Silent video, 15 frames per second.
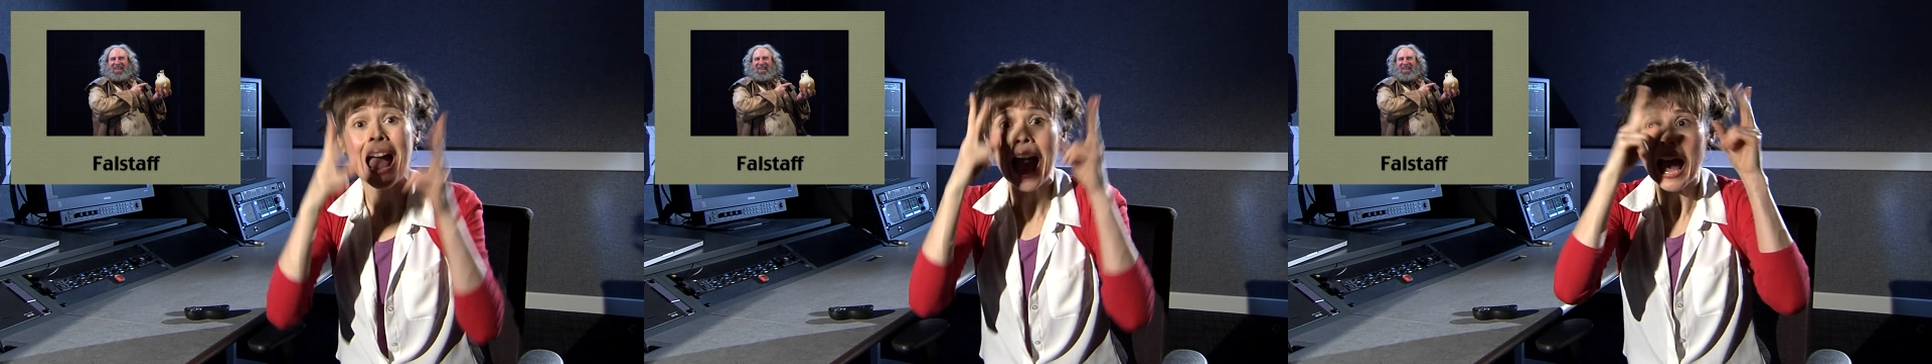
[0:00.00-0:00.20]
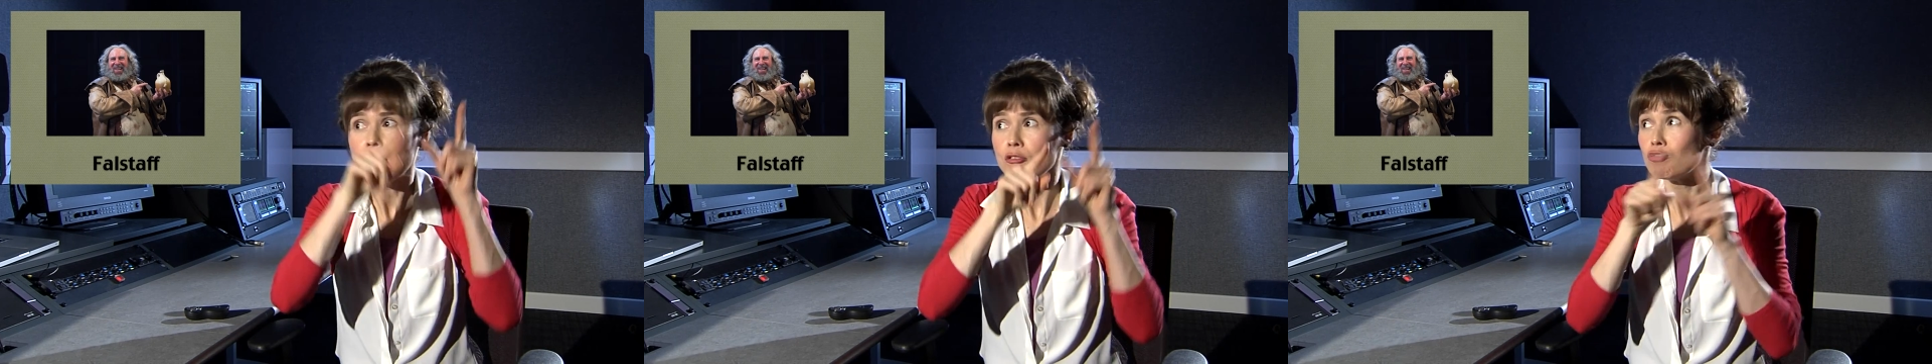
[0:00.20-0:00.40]

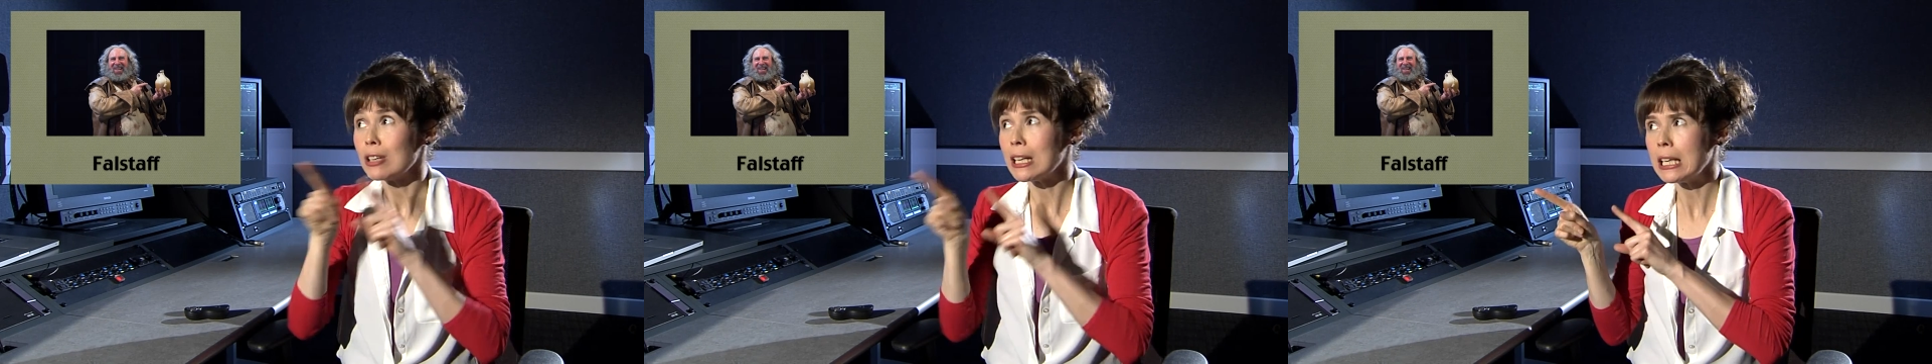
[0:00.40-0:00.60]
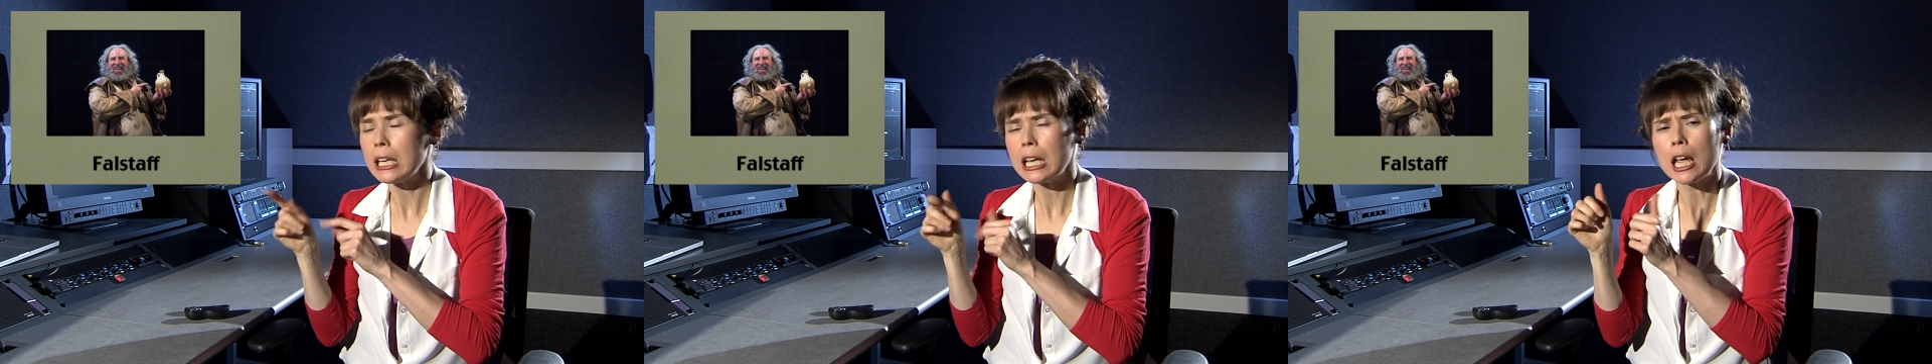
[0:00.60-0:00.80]
V
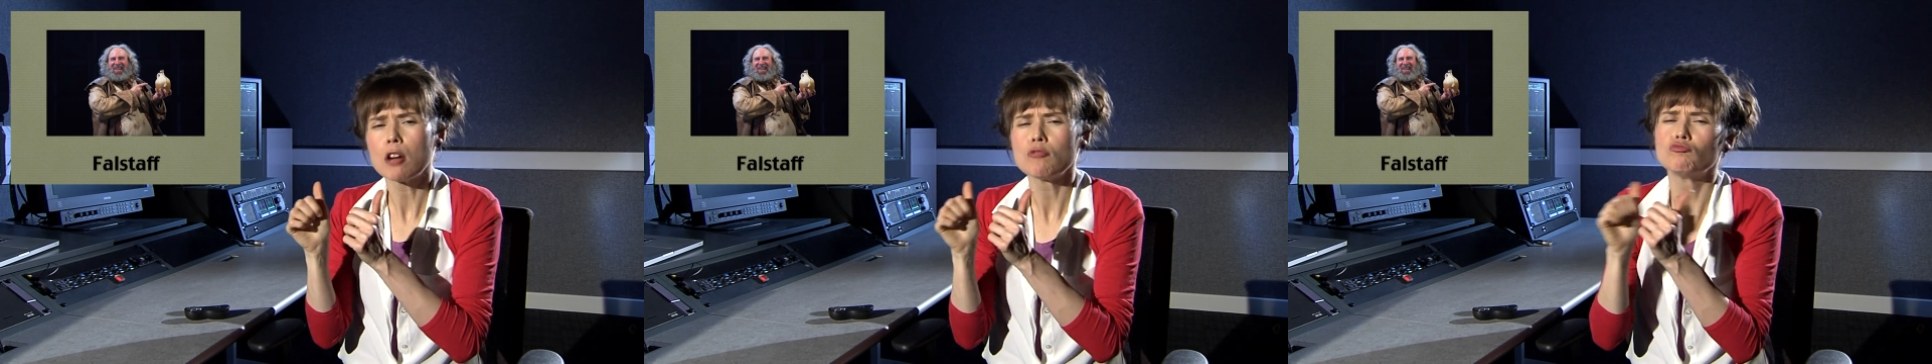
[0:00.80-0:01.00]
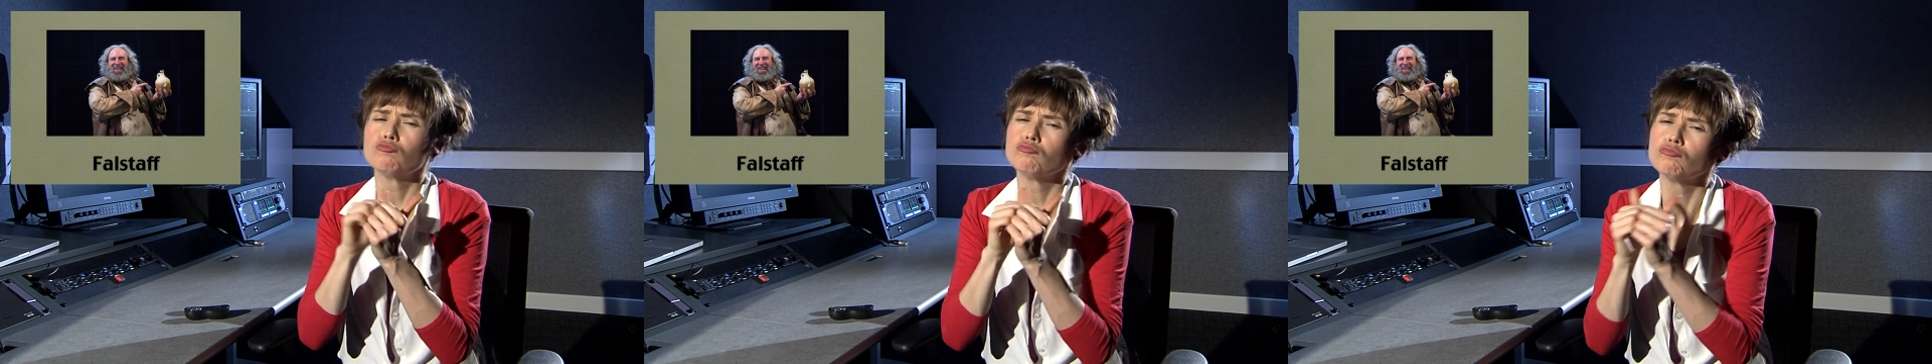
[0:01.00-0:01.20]
was a
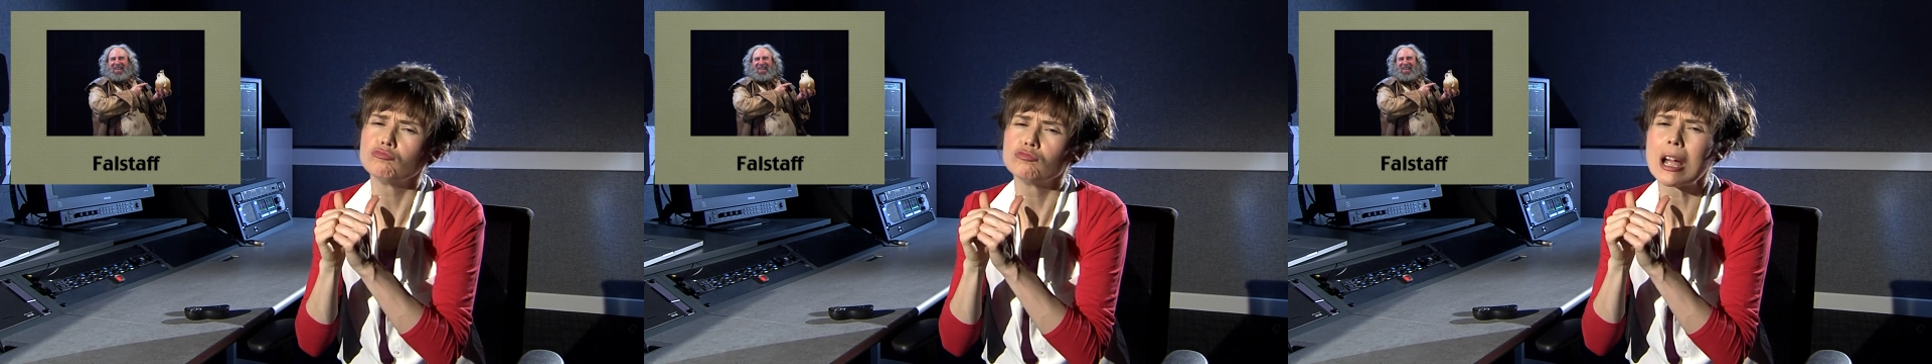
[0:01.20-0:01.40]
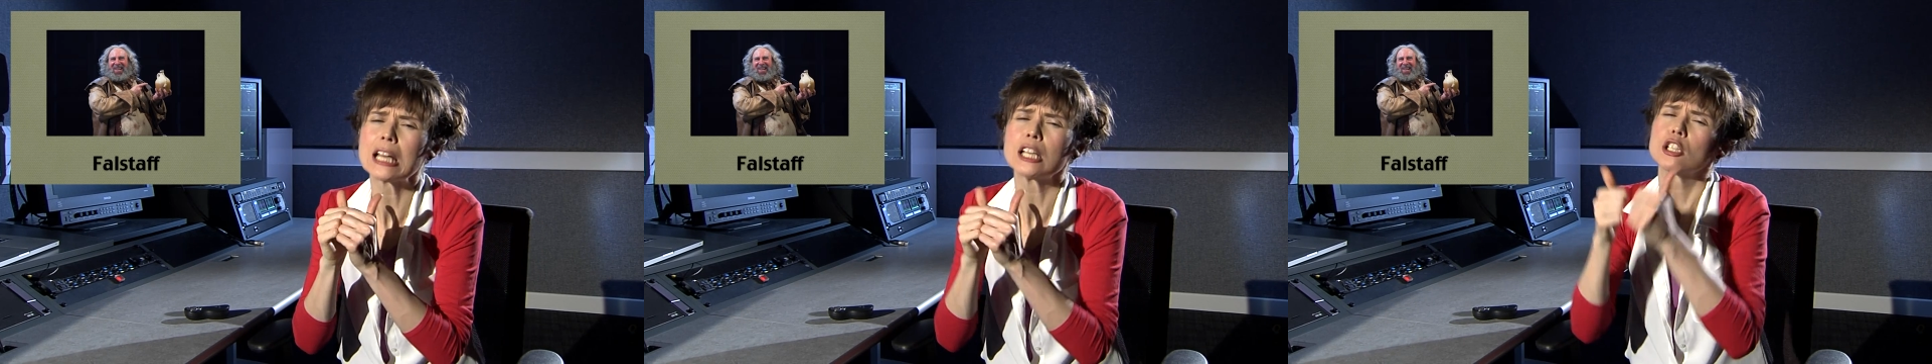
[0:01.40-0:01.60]
young
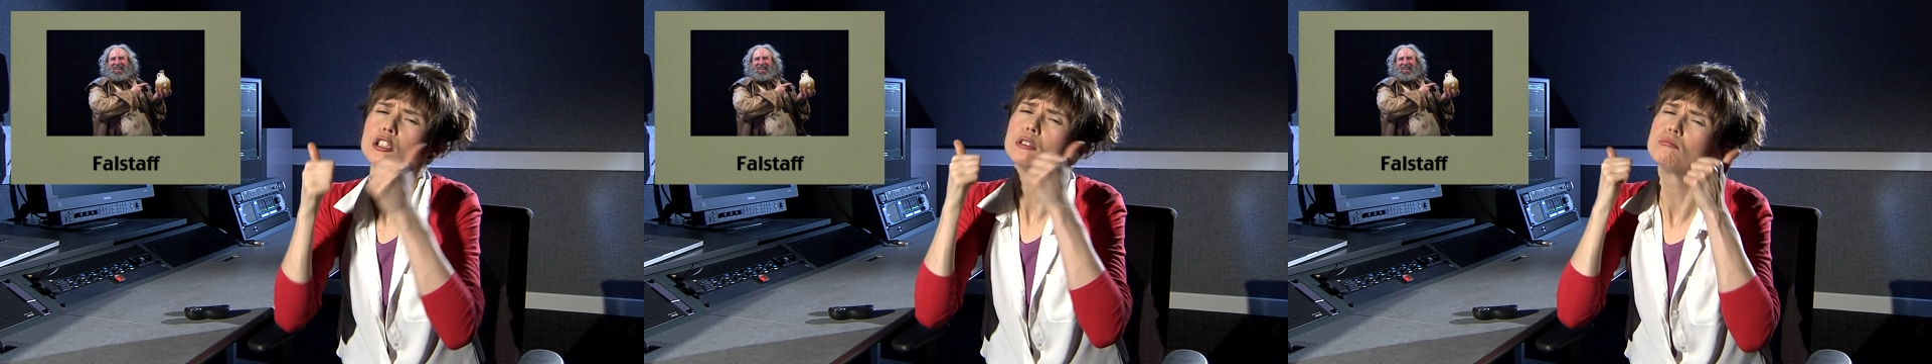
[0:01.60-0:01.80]
man,